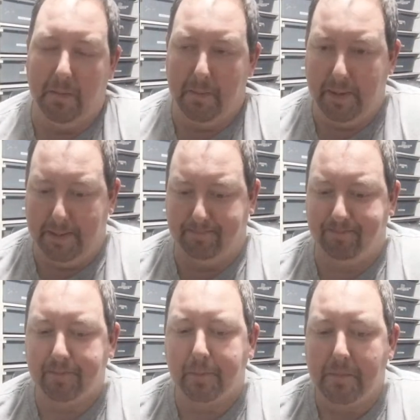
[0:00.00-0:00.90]
But
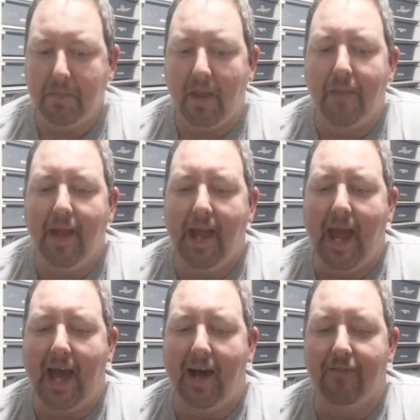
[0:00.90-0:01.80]

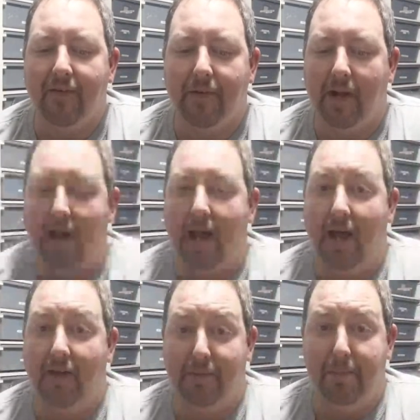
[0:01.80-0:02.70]
they're not
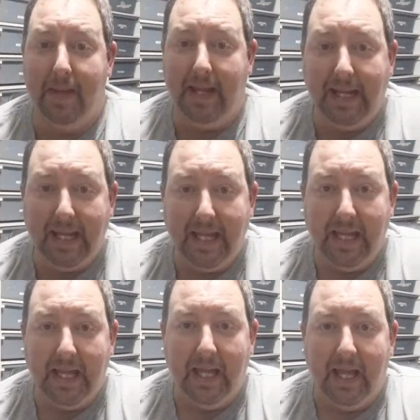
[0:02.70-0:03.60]
as big,
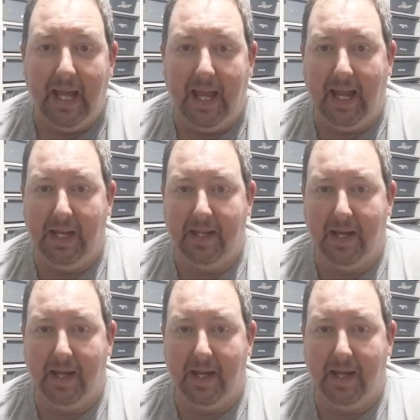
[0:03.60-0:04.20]
and